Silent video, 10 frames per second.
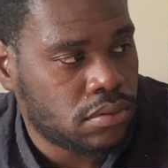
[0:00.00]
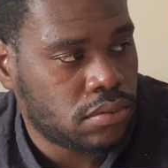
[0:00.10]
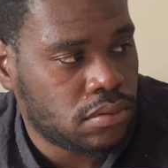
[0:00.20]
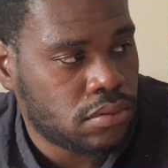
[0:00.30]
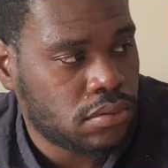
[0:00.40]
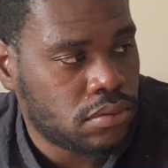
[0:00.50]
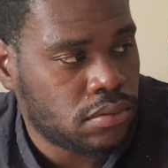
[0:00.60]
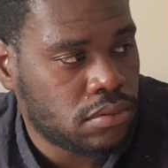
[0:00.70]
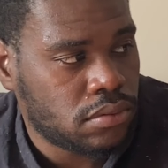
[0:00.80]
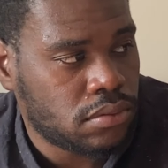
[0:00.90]

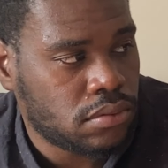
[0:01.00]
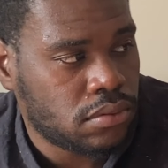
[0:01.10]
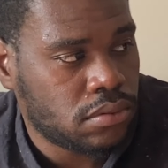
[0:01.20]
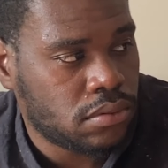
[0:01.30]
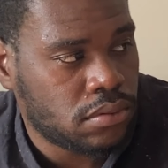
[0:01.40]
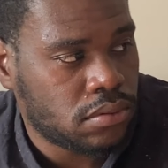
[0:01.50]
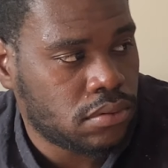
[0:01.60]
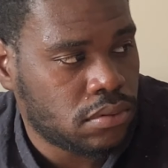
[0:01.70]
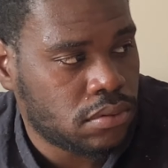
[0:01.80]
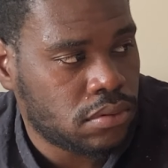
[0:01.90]

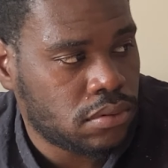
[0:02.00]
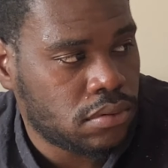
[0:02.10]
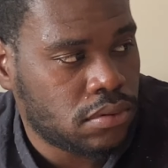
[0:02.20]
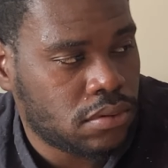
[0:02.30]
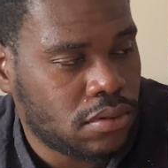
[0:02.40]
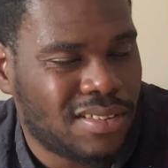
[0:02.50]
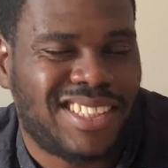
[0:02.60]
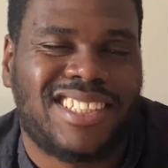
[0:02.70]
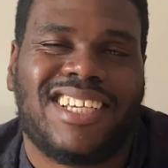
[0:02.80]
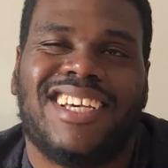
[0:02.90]

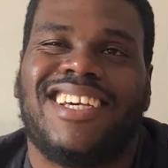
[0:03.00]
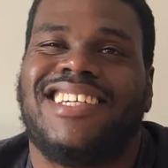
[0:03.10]
The person shown says nothing.